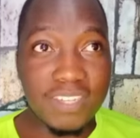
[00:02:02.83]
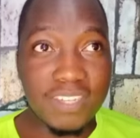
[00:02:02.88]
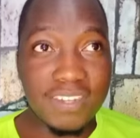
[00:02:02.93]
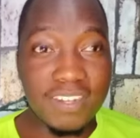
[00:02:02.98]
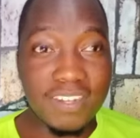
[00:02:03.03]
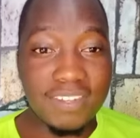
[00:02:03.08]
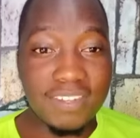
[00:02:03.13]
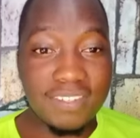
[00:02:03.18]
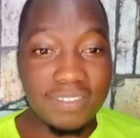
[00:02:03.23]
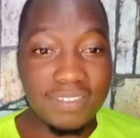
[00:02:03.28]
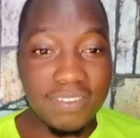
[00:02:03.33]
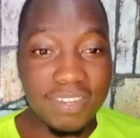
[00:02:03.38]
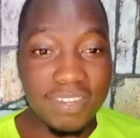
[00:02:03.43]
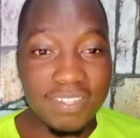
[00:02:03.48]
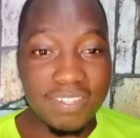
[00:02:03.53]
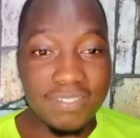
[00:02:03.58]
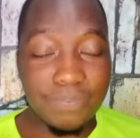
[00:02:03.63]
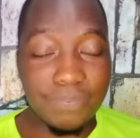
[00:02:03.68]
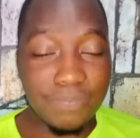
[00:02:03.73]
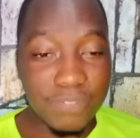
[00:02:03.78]
had that
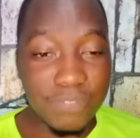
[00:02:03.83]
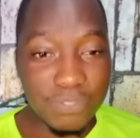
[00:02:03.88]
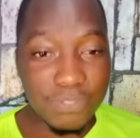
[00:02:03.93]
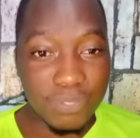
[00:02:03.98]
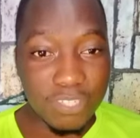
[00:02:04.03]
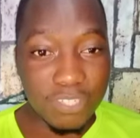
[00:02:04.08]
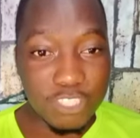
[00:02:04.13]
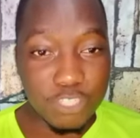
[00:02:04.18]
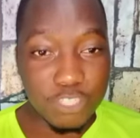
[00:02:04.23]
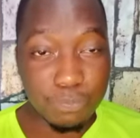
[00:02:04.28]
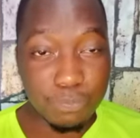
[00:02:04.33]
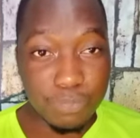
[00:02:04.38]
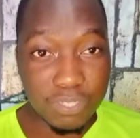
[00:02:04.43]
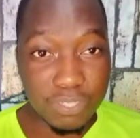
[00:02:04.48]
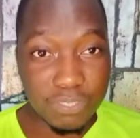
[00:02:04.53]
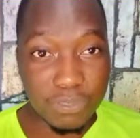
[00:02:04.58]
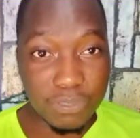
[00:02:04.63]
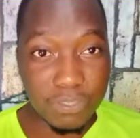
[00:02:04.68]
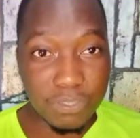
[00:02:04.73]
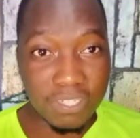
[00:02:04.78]
crazy facial
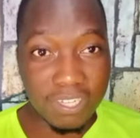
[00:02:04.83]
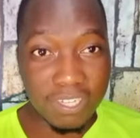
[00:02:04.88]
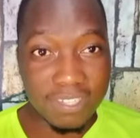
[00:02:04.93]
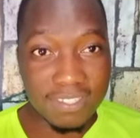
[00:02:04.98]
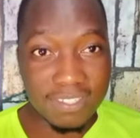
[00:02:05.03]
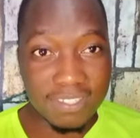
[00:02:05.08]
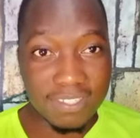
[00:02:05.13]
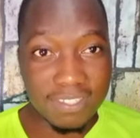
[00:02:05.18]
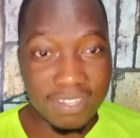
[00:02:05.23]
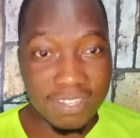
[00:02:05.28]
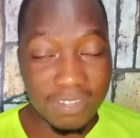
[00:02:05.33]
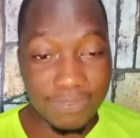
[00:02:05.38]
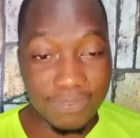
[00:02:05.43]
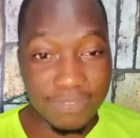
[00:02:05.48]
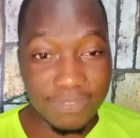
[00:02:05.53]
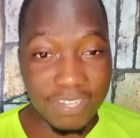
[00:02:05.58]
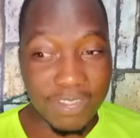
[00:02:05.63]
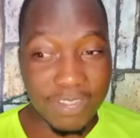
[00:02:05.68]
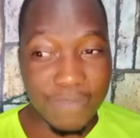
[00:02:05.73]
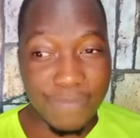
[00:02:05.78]
expression at
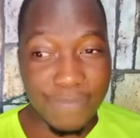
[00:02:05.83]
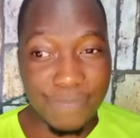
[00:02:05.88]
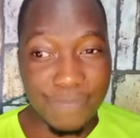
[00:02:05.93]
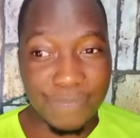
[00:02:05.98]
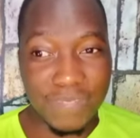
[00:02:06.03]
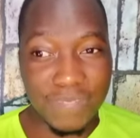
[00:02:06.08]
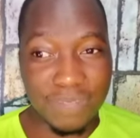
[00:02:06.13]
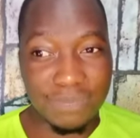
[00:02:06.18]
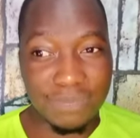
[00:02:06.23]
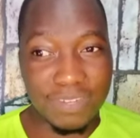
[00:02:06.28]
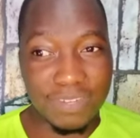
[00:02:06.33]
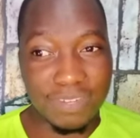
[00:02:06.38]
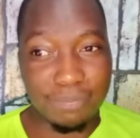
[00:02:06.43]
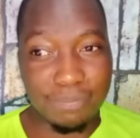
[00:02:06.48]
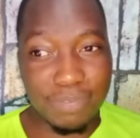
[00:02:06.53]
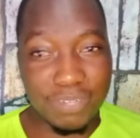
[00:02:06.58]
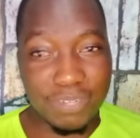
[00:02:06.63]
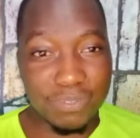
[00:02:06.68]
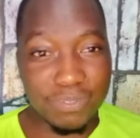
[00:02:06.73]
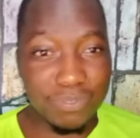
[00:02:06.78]
halftime after
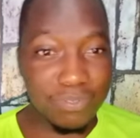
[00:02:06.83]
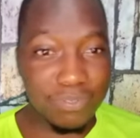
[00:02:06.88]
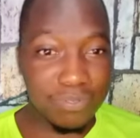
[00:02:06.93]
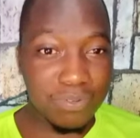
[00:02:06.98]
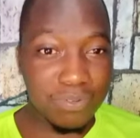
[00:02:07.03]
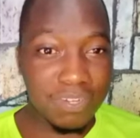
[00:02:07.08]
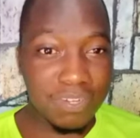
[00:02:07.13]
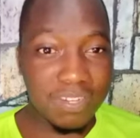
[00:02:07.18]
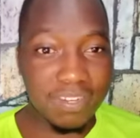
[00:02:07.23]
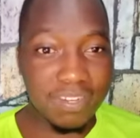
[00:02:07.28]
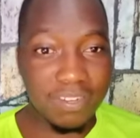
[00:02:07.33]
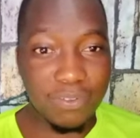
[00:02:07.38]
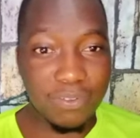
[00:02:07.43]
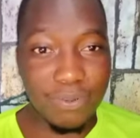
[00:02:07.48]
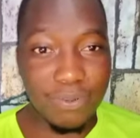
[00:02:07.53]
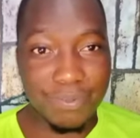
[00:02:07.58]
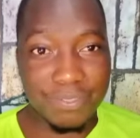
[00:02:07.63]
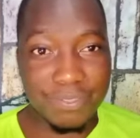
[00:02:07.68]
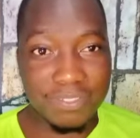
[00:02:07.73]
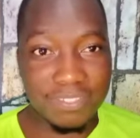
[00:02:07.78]
Brighton scoring the
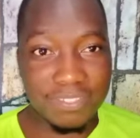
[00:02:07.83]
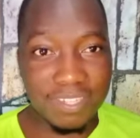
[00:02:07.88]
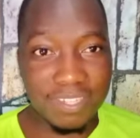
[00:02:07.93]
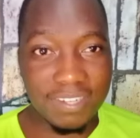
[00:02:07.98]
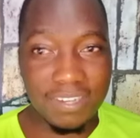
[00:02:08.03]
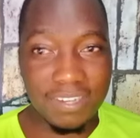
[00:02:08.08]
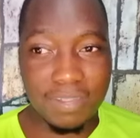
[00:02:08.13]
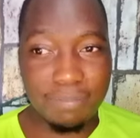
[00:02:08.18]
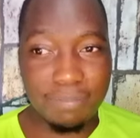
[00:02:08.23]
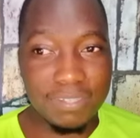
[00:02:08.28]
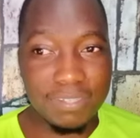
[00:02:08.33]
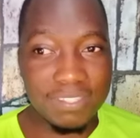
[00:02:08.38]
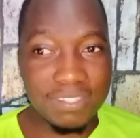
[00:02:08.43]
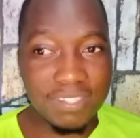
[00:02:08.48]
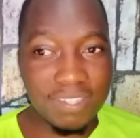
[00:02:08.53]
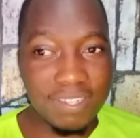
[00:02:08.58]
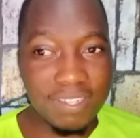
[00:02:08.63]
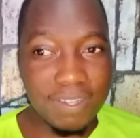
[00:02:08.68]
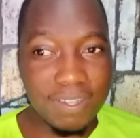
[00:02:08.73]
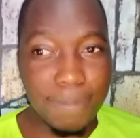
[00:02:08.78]
goals and
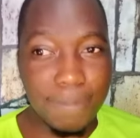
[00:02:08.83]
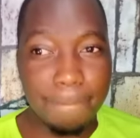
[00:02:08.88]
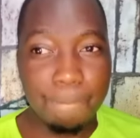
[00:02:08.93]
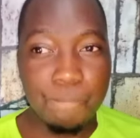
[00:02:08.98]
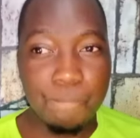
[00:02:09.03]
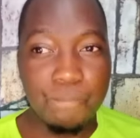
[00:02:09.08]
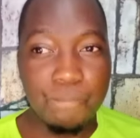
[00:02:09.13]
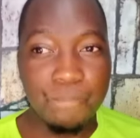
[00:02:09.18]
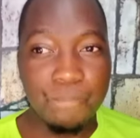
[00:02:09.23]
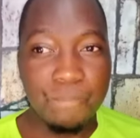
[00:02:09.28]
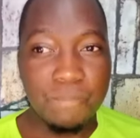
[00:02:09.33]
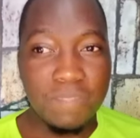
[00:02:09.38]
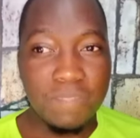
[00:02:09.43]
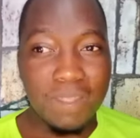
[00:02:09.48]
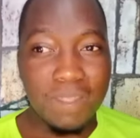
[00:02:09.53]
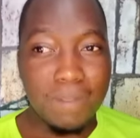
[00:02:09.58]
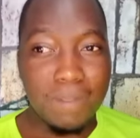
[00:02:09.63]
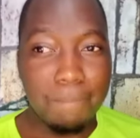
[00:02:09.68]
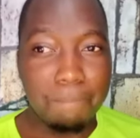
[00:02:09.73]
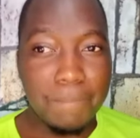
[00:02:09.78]
ABCD,
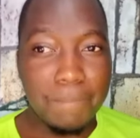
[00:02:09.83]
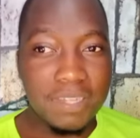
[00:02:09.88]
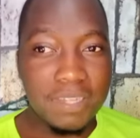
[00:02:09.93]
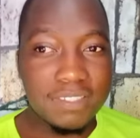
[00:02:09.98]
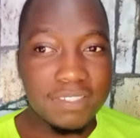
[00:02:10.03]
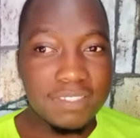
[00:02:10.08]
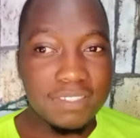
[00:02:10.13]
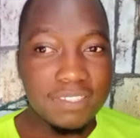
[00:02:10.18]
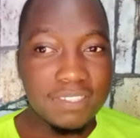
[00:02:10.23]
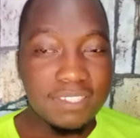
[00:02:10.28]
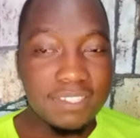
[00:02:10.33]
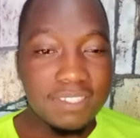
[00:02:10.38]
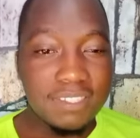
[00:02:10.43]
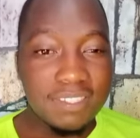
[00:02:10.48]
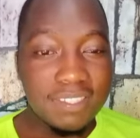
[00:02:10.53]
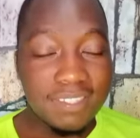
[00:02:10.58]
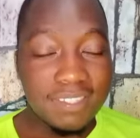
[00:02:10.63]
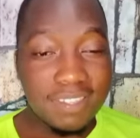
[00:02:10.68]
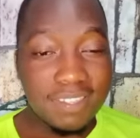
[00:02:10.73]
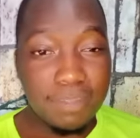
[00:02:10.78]
but
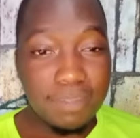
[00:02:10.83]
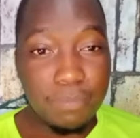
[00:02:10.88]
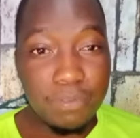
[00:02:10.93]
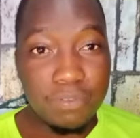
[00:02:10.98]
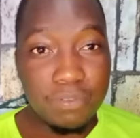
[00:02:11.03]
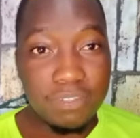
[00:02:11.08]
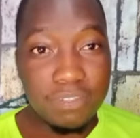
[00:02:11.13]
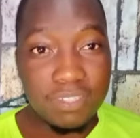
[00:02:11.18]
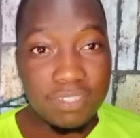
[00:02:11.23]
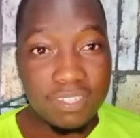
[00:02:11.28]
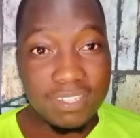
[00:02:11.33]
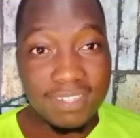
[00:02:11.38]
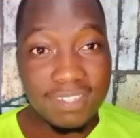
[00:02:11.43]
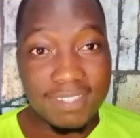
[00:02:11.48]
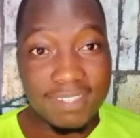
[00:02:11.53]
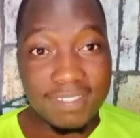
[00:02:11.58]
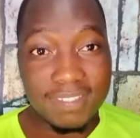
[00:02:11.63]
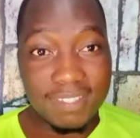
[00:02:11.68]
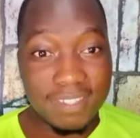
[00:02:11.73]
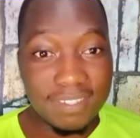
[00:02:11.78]
he came on in
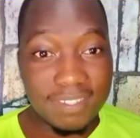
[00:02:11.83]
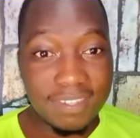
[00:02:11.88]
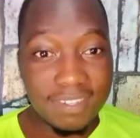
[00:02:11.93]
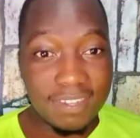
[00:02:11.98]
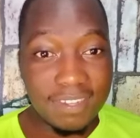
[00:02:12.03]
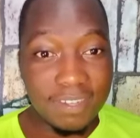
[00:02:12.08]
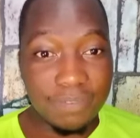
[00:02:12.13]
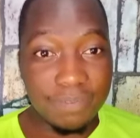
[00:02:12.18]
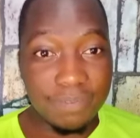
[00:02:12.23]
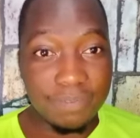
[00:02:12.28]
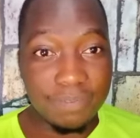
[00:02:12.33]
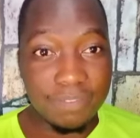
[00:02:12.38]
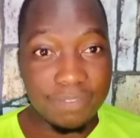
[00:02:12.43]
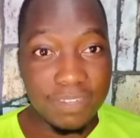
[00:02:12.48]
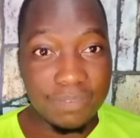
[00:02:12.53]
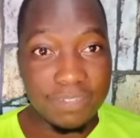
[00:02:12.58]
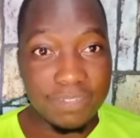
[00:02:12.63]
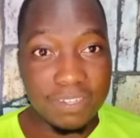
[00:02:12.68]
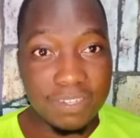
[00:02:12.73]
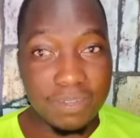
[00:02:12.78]
the second half
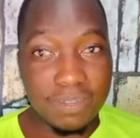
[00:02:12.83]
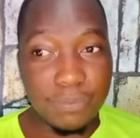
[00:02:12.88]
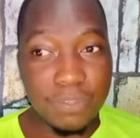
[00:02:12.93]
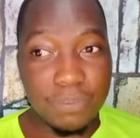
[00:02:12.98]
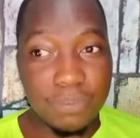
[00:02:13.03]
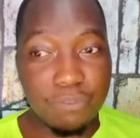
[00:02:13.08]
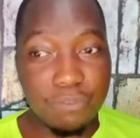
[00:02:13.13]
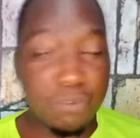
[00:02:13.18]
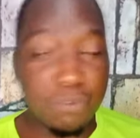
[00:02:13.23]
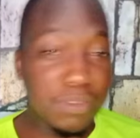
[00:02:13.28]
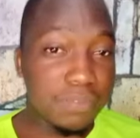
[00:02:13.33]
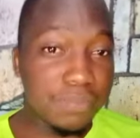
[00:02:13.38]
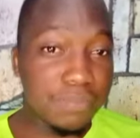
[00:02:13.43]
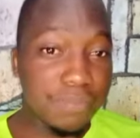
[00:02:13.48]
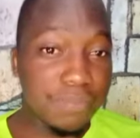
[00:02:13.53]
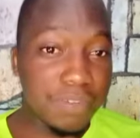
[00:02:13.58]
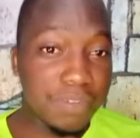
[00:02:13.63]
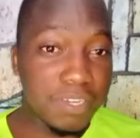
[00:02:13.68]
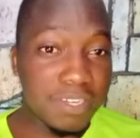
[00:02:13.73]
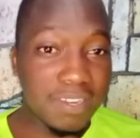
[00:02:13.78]
after withdrawing
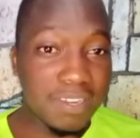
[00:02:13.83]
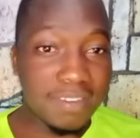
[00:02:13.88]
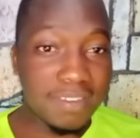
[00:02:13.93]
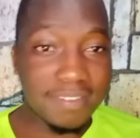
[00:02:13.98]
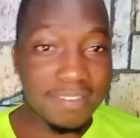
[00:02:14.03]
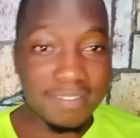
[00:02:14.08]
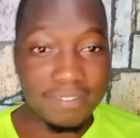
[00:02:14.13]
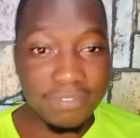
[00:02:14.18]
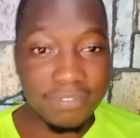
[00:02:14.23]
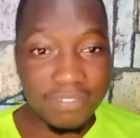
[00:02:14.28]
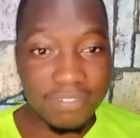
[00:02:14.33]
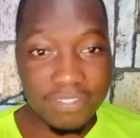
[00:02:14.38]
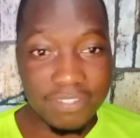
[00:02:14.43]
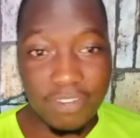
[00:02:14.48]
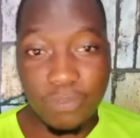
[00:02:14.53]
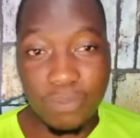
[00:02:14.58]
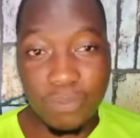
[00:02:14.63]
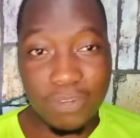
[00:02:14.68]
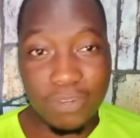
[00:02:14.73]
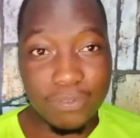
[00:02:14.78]
Fred and
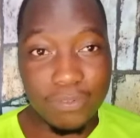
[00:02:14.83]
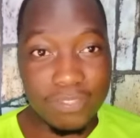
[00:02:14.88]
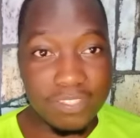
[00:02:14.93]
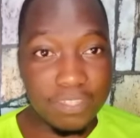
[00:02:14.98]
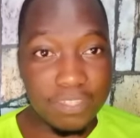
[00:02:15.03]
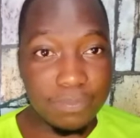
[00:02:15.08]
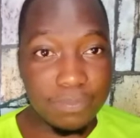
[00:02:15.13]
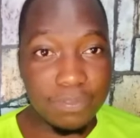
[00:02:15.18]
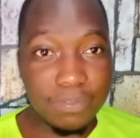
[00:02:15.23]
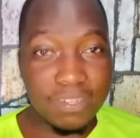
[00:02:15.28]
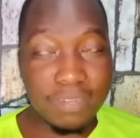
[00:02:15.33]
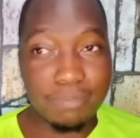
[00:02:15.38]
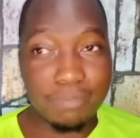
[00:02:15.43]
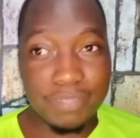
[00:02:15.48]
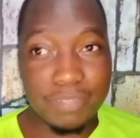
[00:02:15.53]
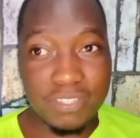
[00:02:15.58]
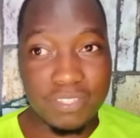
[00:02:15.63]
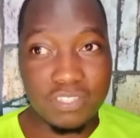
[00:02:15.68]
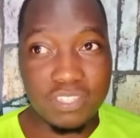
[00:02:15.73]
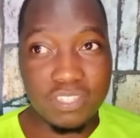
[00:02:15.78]
Cristiano Ronaldo stepped on the
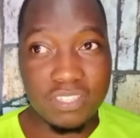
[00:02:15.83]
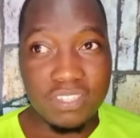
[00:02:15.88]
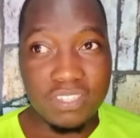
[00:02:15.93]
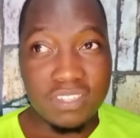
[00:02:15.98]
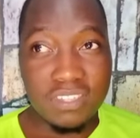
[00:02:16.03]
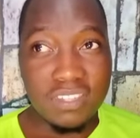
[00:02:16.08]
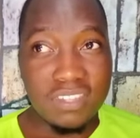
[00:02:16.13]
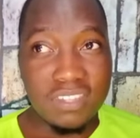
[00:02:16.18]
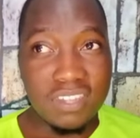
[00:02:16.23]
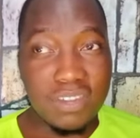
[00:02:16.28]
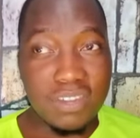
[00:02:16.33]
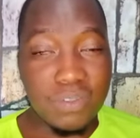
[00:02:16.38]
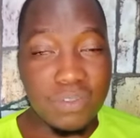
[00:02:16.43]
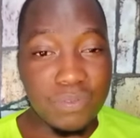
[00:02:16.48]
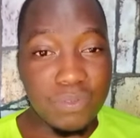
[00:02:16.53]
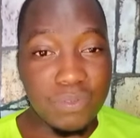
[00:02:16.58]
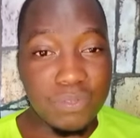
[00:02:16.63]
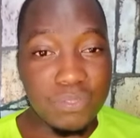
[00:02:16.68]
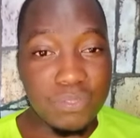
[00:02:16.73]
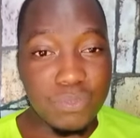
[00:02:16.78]
pitch, and of
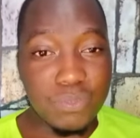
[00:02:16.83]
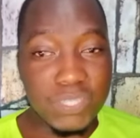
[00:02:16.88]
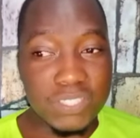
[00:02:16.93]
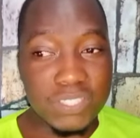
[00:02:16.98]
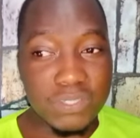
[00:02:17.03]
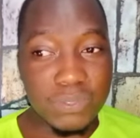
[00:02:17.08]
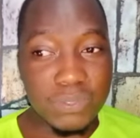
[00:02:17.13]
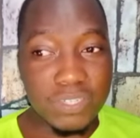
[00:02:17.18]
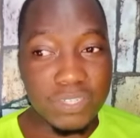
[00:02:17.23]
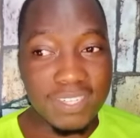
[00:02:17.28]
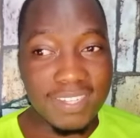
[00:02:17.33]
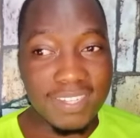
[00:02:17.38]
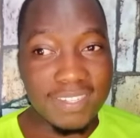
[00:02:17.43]
course, we saw